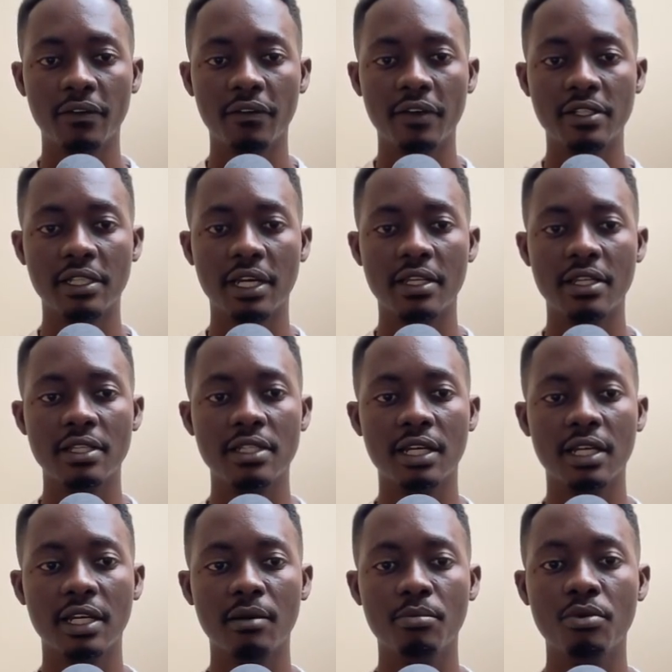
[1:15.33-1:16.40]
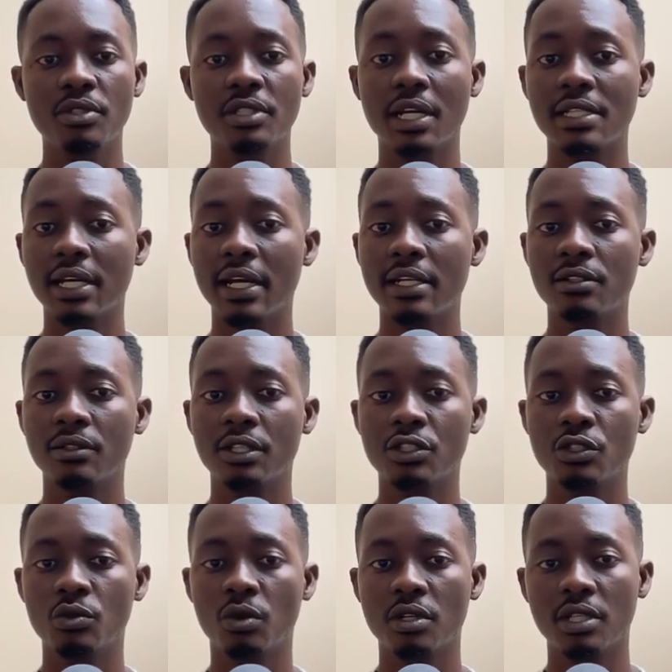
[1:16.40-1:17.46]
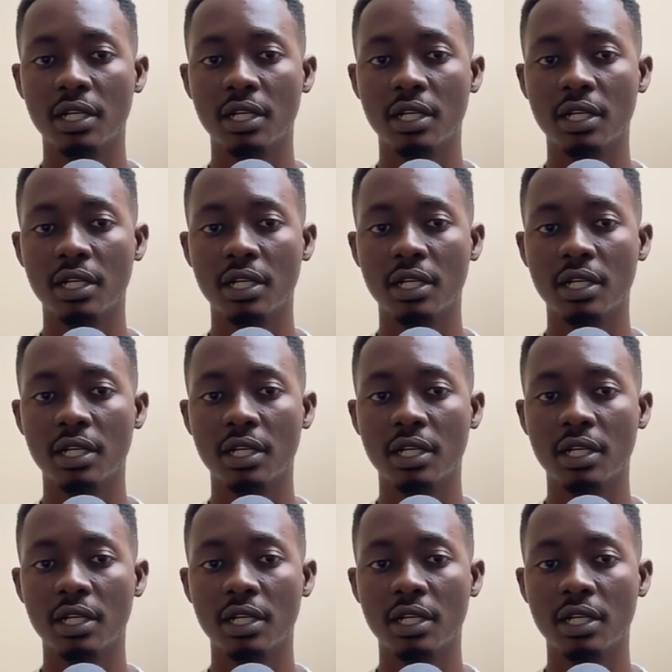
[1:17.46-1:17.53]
first like this, and then put a title that you want.